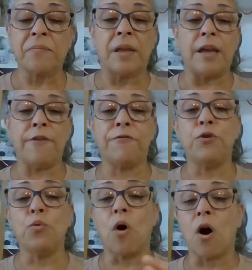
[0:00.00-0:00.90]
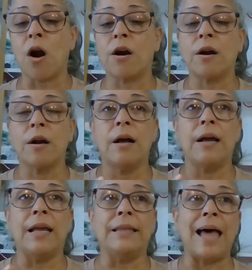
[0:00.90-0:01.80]
If you are
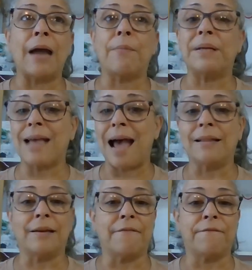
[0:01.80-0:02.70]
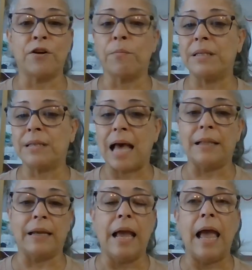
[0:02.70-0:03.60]
in lack mentality and fear
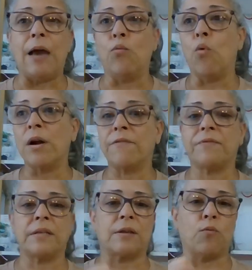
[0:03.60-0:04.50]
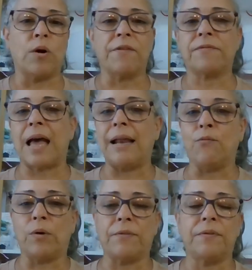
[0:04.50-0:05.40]
mentality, and what if this, and what if that, and
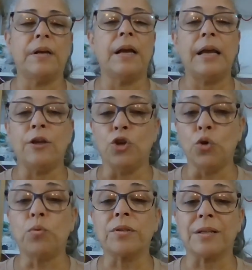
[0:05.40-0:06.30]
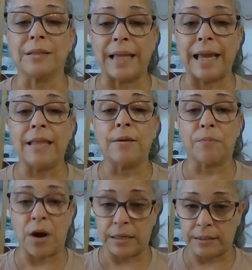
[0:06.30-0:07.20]
what if, you will delay the
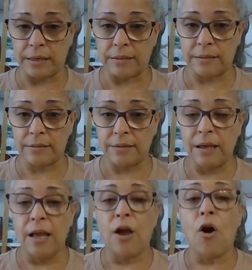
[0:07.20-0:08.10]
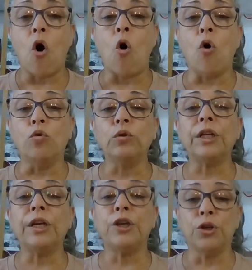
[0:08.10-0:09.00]
process.
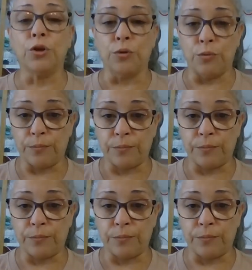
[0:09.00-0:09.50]
Only you,